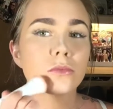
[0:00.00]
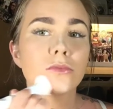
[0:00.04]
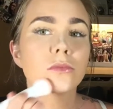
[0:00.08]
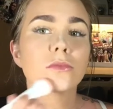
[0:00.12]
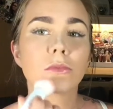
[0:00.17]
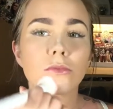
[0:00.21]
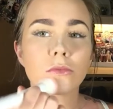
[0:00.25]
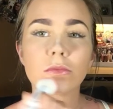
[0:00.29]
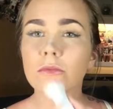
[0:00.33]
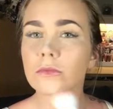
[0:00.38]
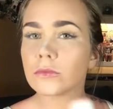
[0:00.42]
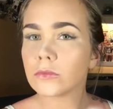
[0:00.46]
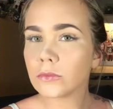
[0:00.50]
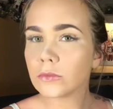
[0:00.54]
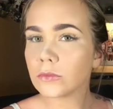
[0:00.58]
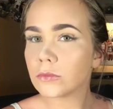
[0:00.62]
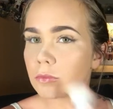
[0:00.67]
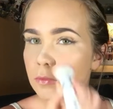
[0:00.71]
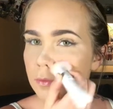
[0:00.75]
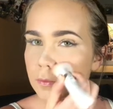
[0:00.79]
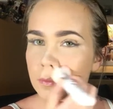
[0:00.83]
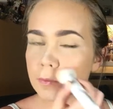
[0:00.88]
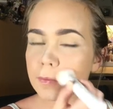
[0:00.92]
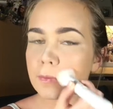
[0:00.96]
and we don't want to
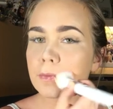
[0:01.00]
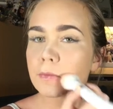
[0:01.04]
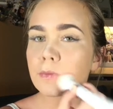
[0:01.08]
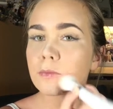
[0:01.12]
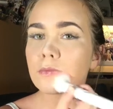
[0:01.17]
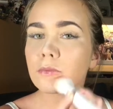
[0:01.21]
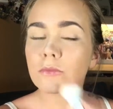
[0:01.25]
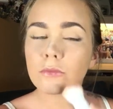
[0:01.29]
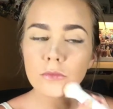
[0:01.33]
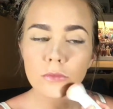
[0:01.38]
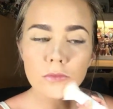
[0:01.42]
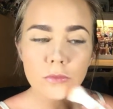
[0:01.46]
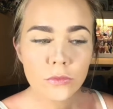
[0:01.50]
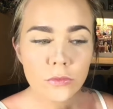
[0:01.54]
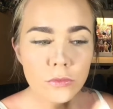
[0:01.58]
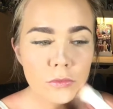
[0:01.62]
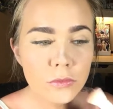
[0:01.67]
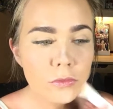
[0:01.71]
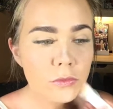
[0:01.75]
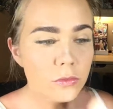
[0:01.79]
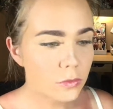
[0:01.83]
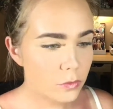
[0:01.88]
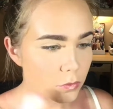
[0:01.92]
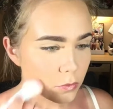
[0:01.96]
sweat our makeup off
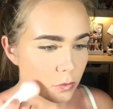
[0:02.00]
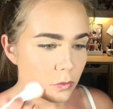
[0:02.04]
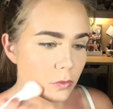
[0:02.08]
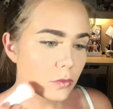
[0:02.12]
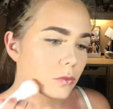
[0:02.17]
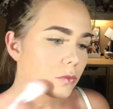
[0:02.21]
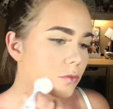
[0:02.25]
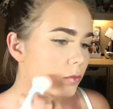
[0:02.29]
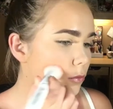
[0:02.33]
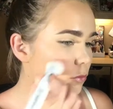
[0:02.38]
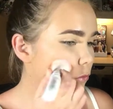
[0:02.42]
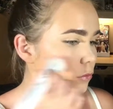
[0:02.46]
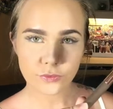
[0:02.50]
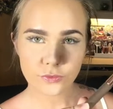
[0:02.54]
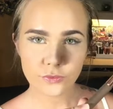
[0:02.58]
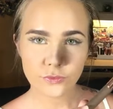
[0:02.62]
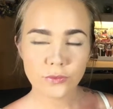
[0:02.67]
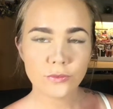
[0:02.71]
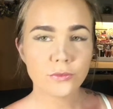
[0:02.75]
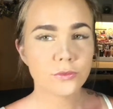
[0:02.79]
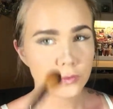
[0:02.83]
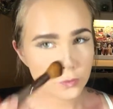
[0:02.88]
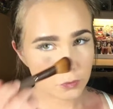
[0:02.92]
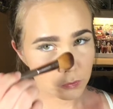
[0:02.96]
in the
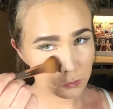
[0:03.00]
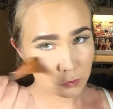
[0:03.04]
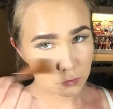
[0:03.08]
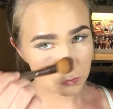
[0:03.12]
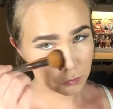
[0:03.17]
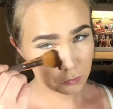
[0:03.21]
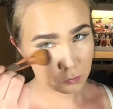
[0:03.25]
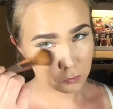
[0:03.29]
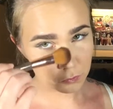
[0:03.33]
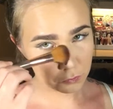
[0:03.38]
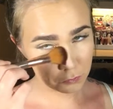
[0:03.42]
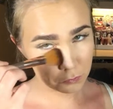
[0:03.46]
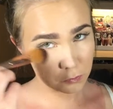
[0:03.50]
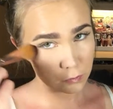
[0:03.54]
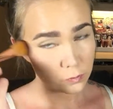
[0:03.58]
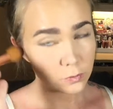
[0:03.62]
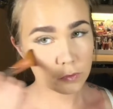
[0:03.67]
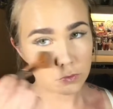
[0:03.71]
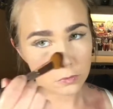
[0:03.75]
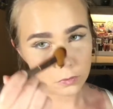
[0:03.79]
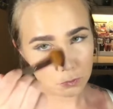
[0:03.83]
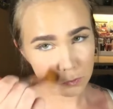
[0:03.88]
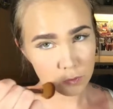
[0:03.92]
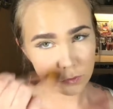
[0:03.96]
process.
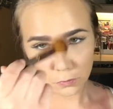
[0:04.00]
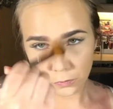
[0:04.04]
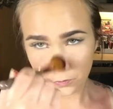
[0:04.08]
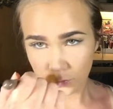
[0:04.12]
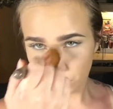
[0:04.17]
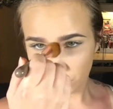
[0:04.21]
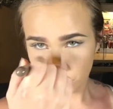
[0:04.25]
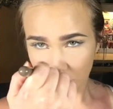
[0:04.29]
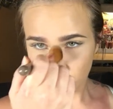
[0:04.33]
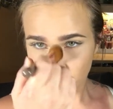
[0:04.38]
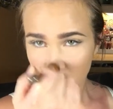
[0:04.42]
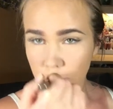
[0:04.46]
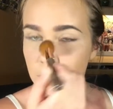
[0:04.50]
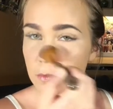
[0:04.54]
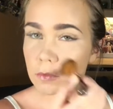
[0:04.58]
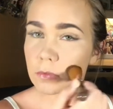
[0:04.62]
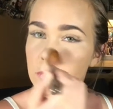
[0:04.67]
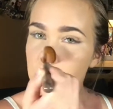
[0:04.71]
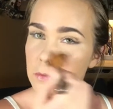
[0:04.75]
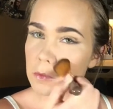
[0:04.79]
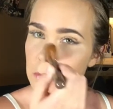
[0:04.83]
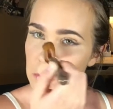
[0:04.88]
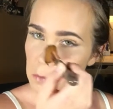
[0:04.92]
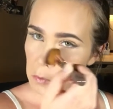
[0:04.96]
That'd be a hot mess. And
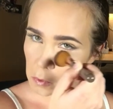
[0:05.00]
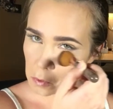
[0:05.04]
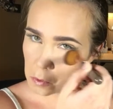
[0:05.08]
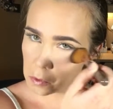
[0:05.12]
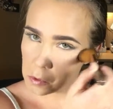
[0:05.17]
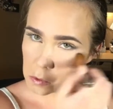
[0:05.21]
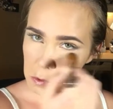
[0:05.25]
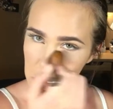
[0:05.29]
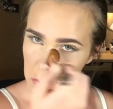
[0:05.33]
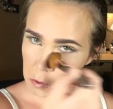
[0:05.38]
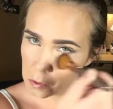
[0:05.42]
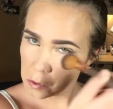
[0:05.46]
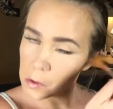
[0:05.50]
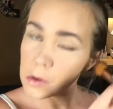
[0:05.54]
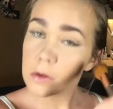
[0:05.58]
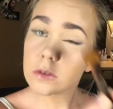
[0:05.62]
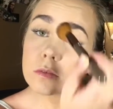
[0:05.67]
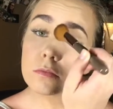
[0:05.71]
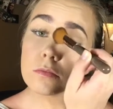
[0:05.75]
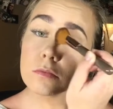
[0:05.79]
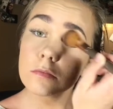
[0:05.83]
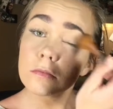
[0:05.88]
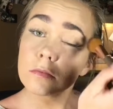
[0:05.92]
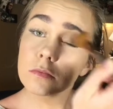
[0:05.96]
so now I'm brushing
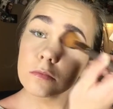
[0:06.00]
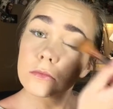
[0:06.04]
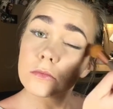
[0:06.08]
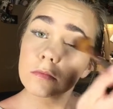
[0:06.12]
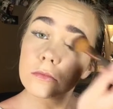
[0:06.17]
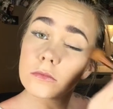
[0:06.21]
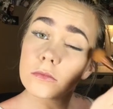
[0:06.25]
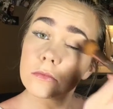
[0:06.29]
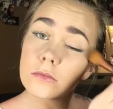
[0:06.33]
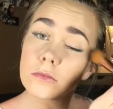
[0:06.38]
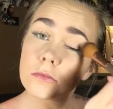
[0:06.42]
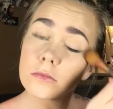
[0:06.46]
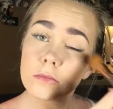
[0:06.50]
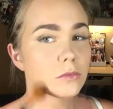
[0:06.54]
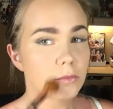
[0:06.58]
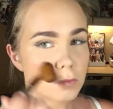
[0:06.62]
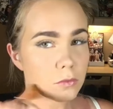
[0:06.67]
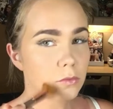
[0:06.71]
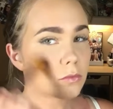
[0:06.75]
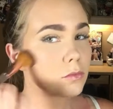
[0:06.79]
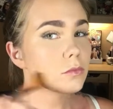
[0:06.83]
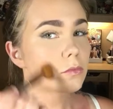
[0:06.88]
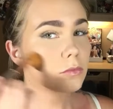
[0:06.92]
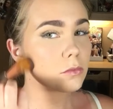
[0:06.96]
that off,
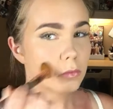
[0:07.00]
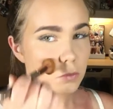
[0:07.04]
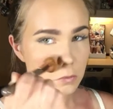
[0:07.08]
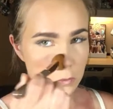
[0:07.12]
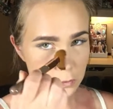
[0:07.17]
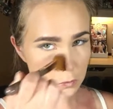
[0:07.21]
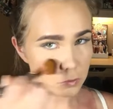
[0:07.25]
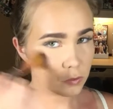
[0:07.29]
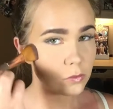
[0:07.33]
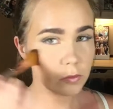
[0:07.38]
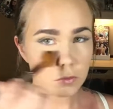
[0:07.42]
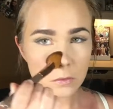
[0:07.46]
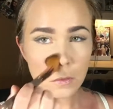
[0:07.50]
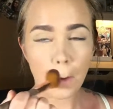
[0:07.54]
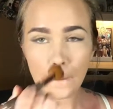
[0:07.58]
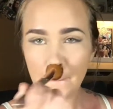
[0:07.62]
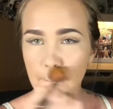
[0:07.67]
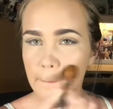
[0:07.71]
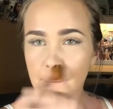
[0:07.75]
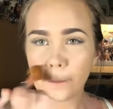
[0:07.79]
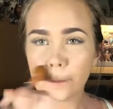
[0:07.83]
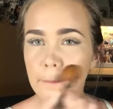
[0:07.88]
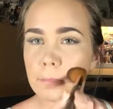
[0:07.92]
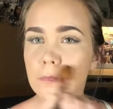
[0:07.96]
and then I'm
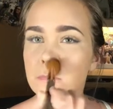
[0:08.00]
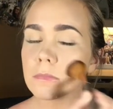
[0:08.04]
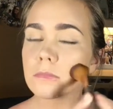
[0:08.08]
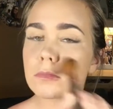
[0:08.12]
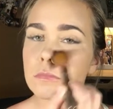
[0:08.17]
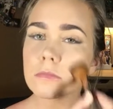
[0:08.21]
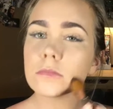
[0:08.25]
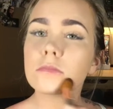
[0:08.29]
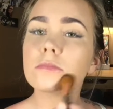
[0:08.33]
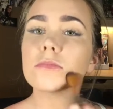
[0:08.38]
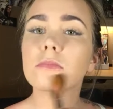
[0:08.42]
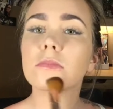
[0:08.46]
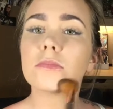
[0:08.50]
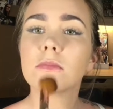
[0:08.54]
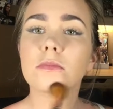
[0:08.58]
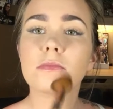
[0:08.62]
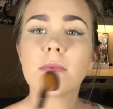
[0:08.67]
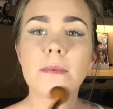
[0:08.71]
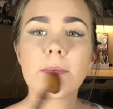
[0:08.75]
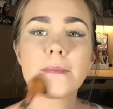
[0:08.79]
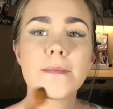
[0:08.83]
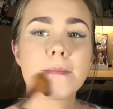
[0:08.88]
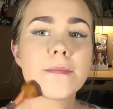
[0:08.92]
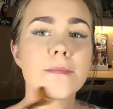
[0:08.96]
going to
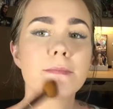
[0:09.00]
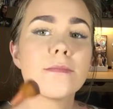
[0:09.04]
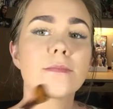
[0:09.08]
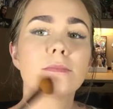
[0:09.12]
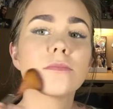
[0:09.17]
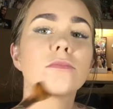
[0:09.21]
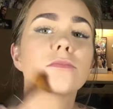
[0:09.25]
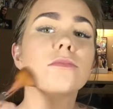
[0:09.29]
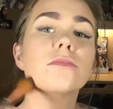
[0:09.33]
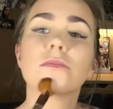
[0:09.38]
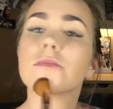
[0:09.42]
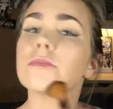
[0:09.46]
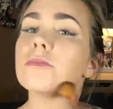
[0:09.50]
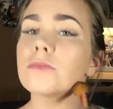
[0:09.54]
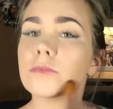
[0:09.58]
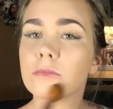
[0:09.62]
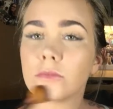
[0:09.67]
contour with my Wet n